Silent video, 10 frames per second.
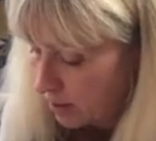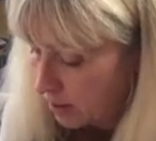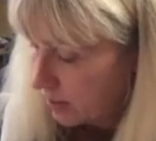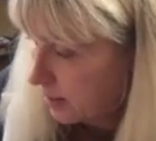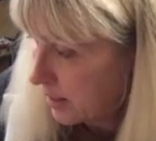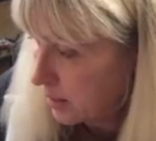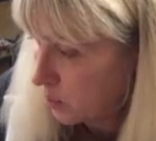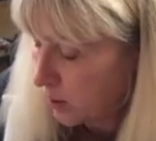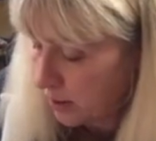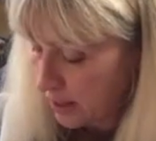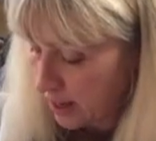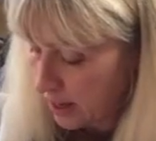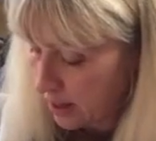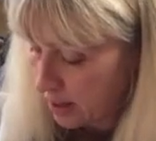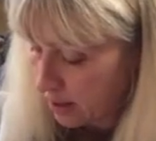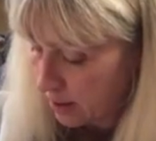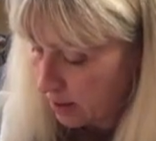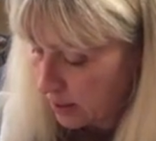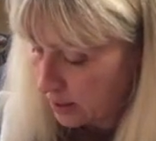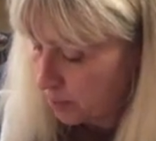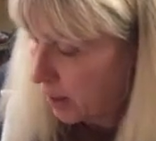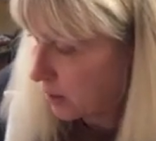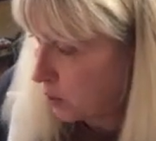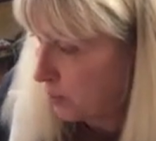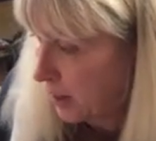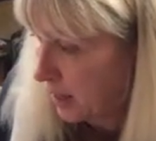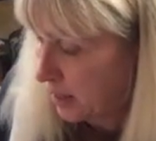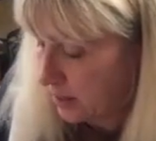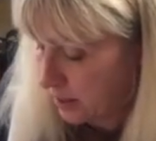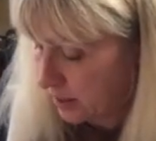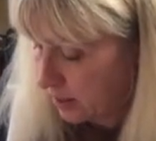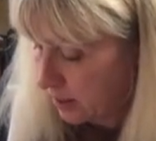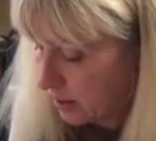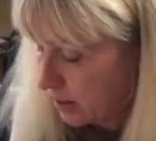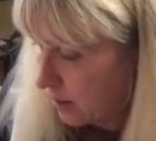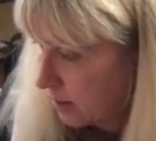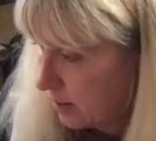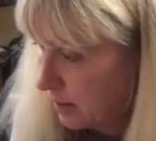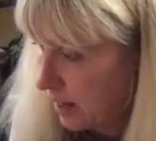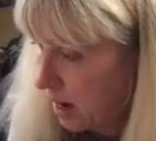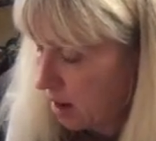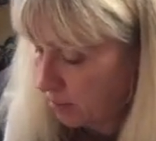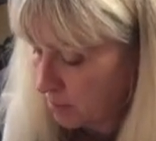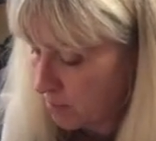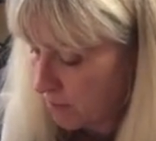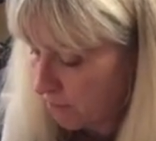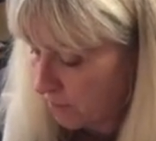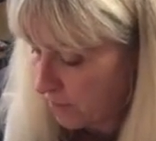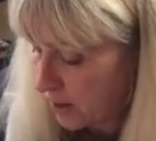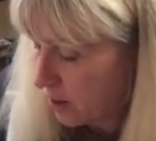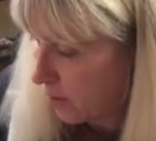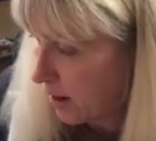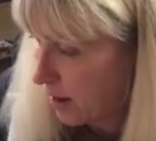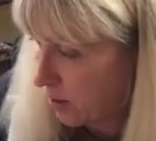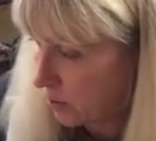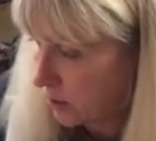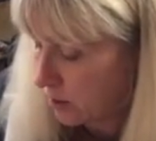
This wheel then is a puzzle piece that helps me figure out